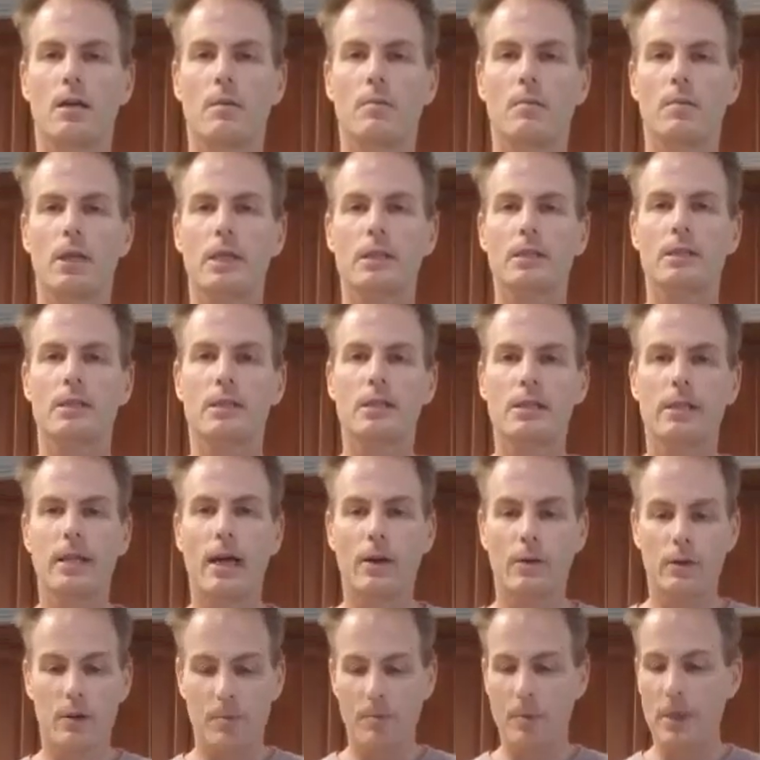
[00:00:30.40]
blitzed it
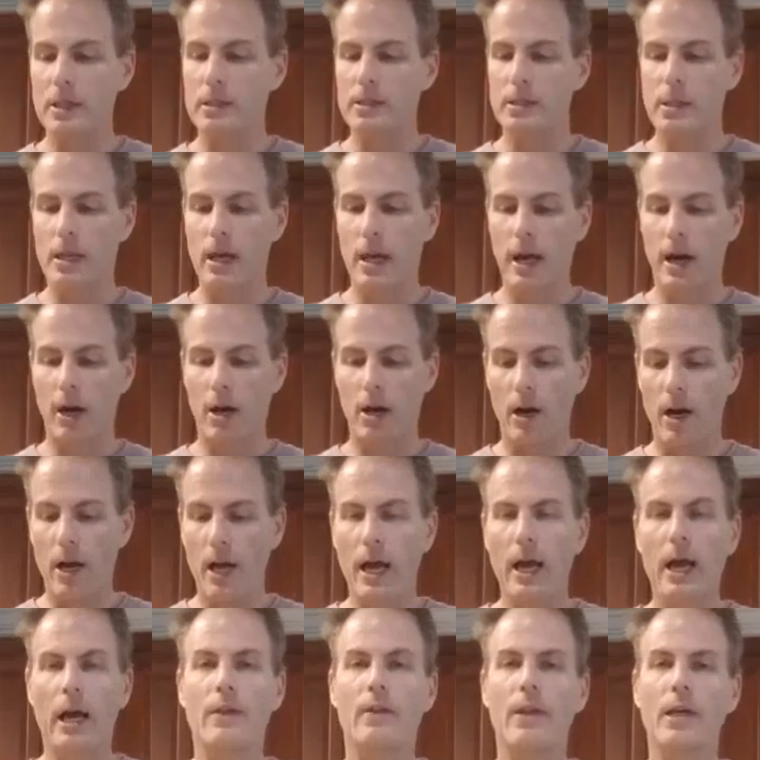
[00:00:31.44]
down to bits there,
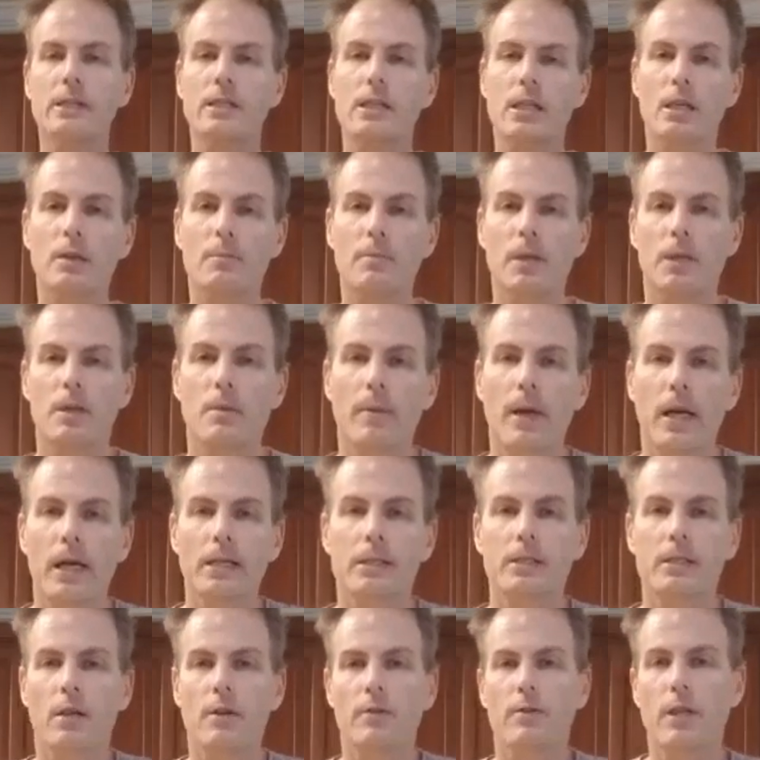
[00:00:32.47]
and that's going to be the
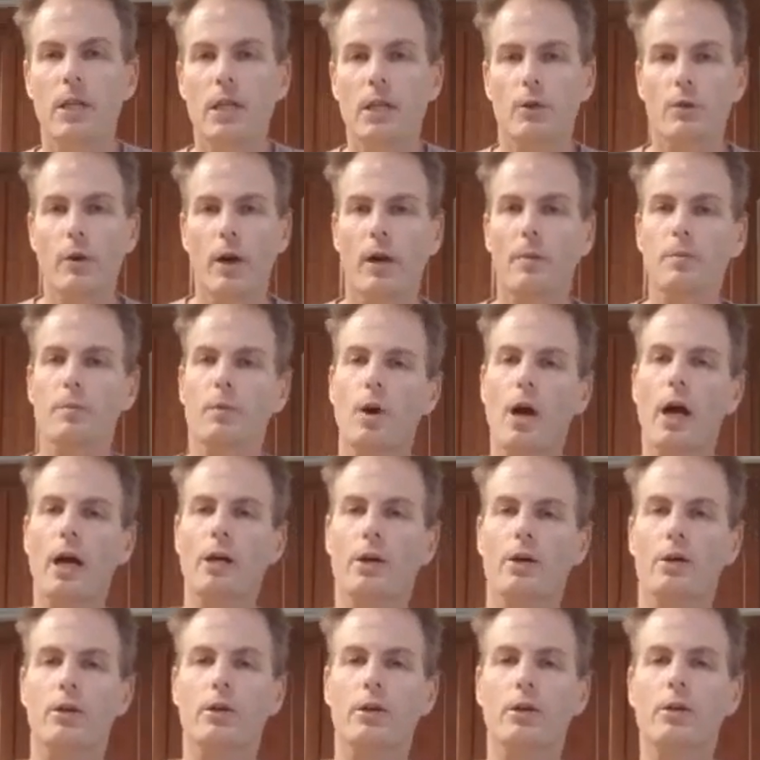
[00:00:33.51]
base of the graham
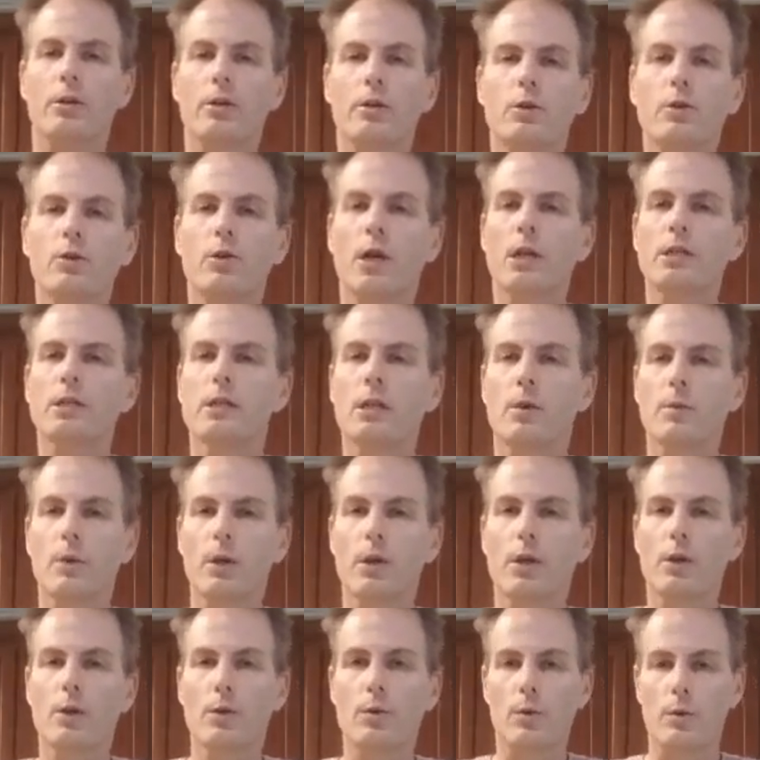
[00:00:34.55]
cracker crust that we
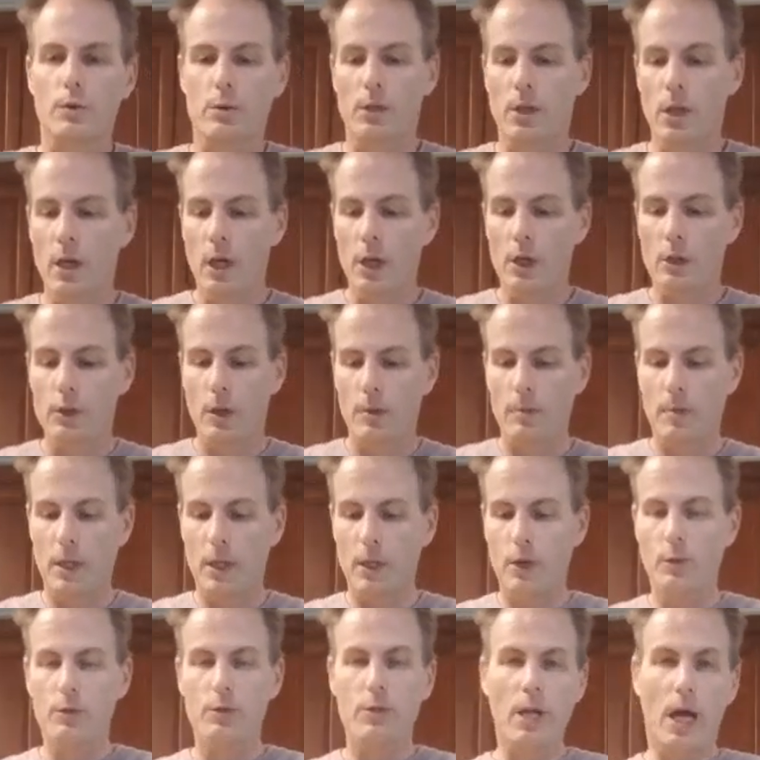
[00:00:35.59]
use. So I'm going to
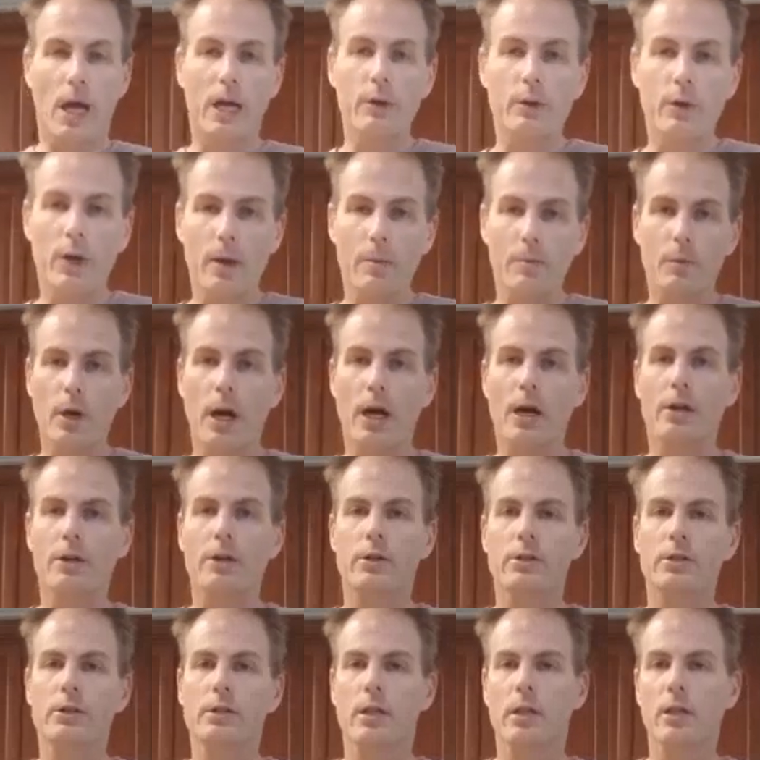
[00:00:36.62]
use 9 graham
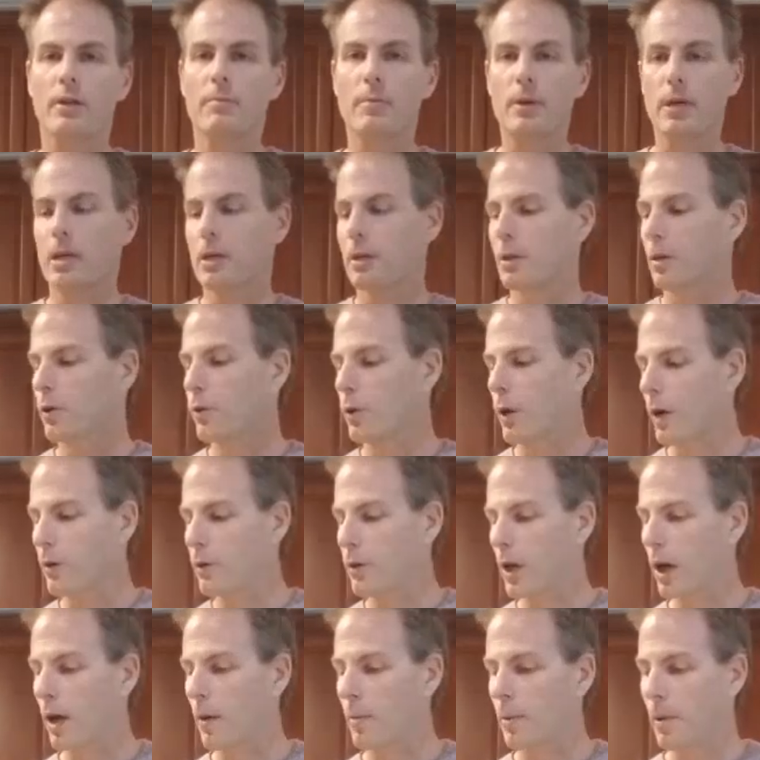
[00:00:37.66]
crackers that have been
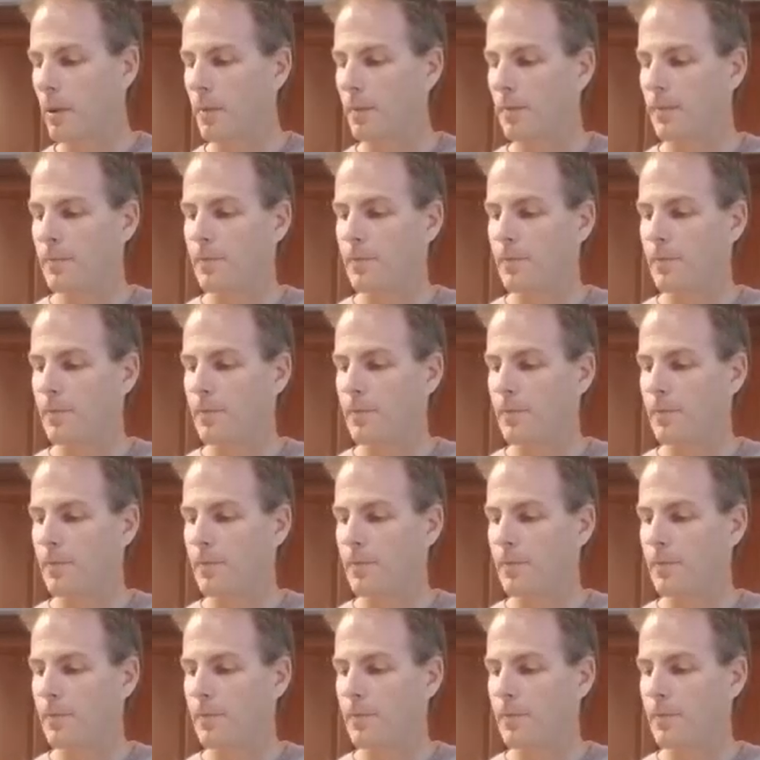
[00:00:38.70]
ground up.